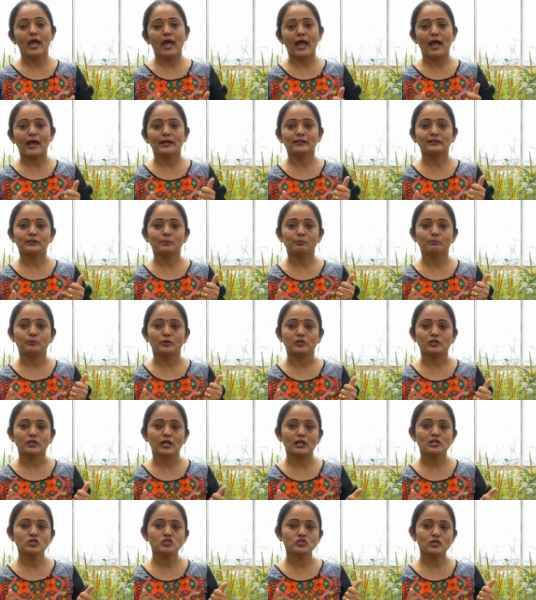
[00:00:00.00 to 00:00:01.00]
And the
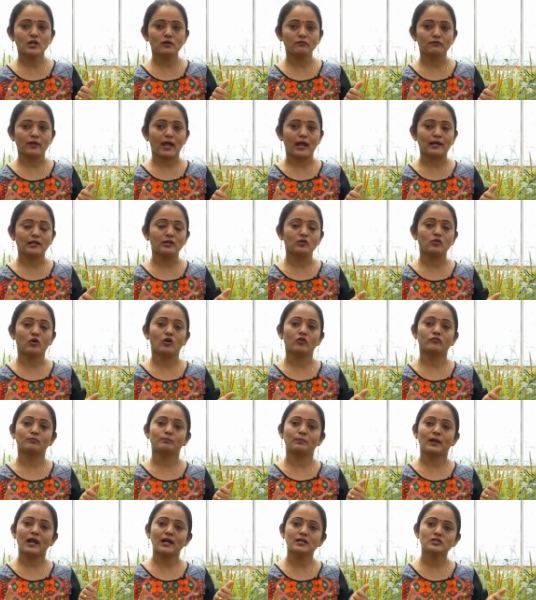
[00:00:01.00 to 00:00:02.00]
potential value
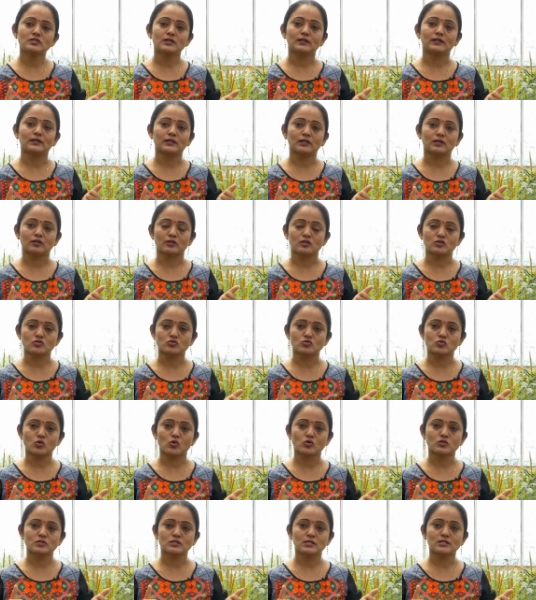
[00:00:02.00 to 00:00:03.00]
of plant genetic
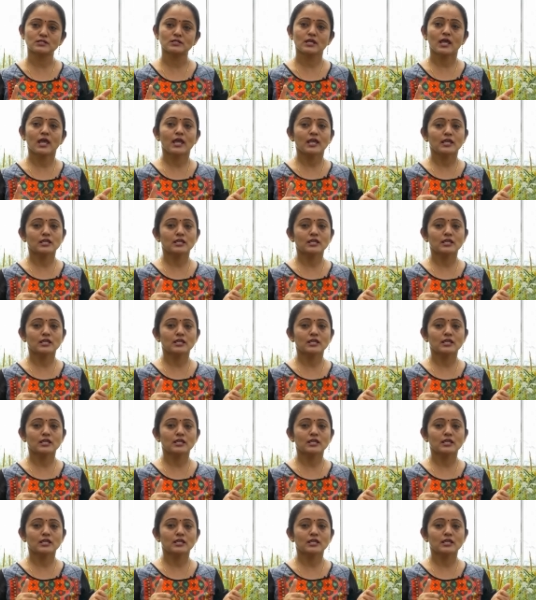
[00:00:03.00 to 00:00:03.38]
resources